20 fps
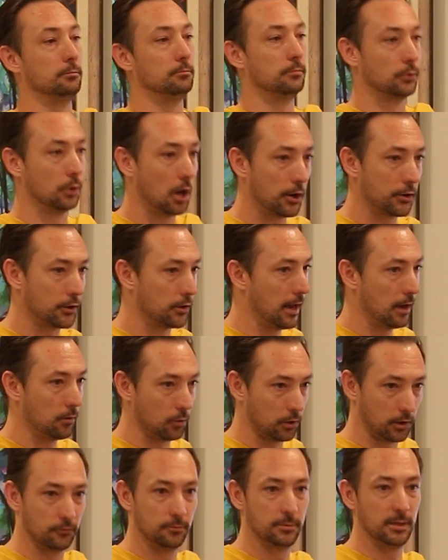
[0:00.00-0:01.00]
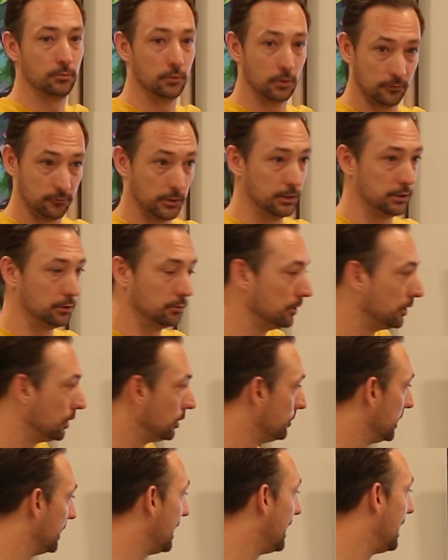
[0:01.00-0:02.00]
broader network of people if we do a little
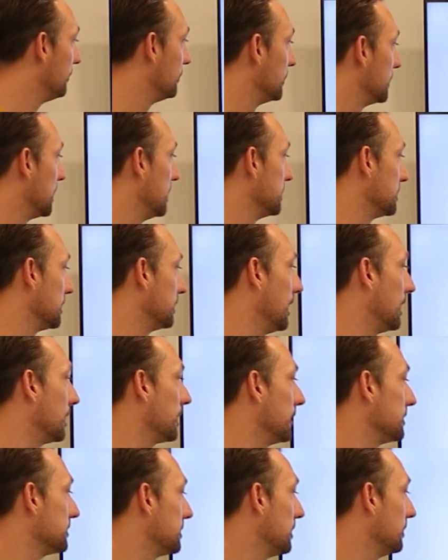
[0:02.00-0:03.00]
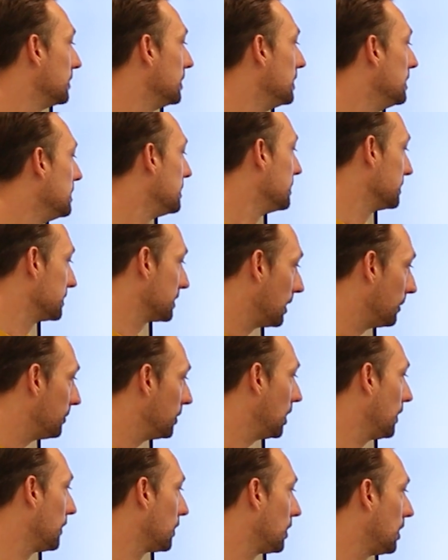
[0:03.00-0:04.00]
bit of advertising and that kind of stuff. There's a couple
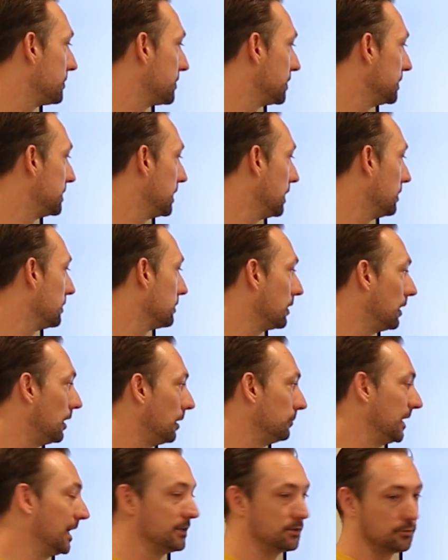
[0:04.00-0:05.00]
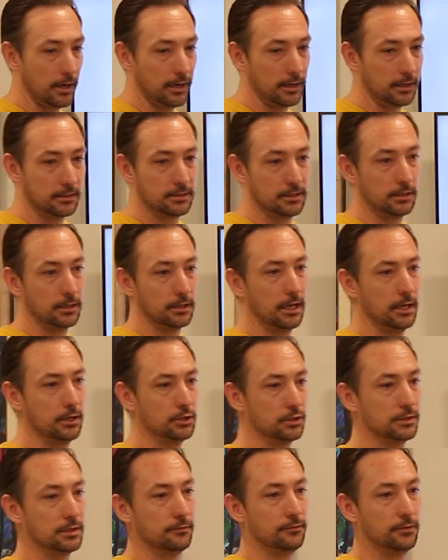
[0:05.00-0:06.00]
other options here, guest writing and
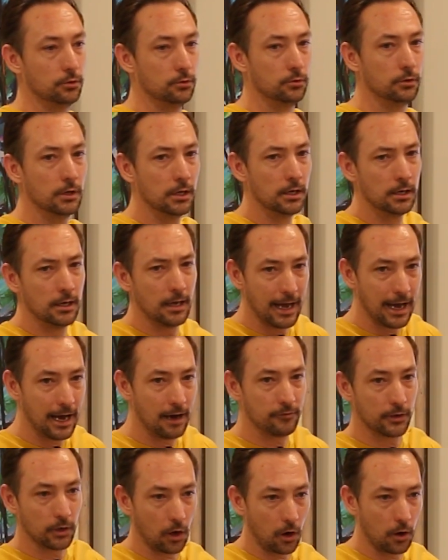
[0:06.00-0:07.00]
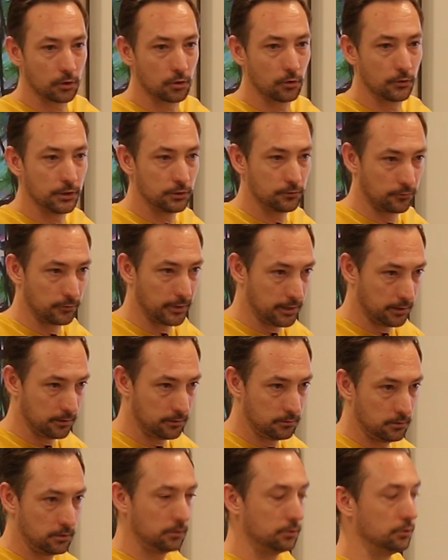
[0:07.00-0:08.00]
syndications. If you have an article that you've
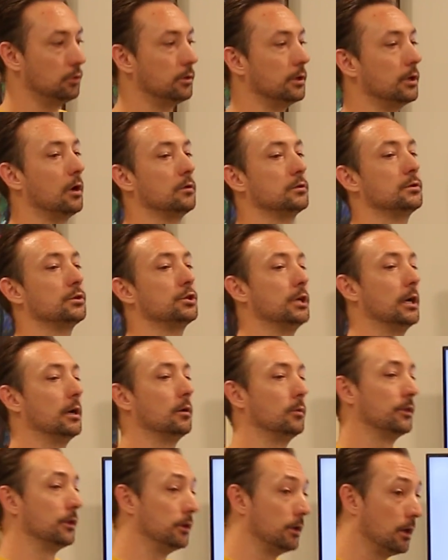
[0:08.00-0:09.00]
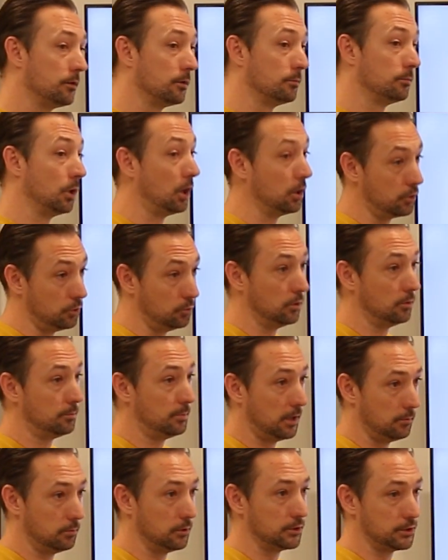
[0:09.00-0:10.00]
written, you can also share it with another blog who will
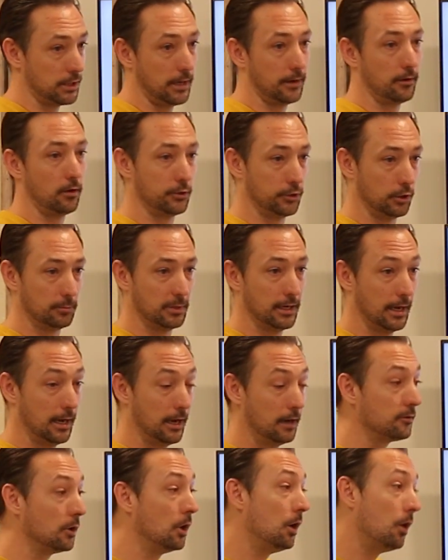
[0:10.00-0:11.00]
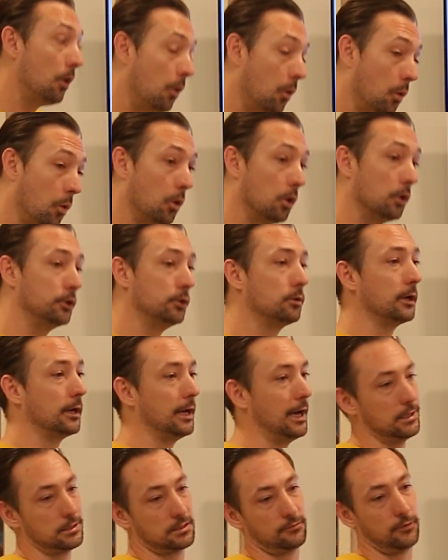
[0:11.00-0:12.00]
publish that on your behalf, or you can
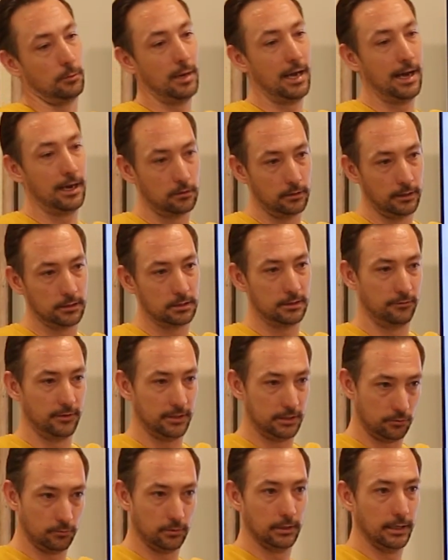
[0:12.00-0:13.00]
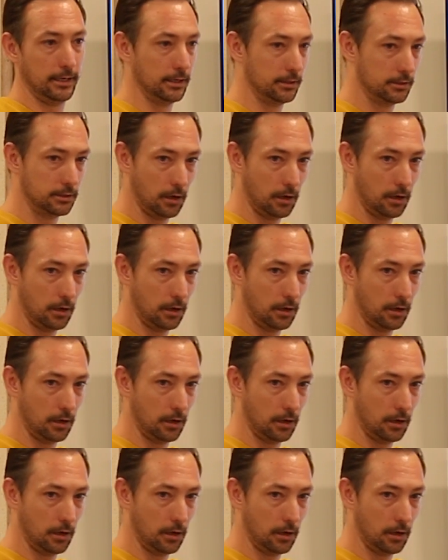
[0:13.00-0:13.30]
ask for backlinks if it's a related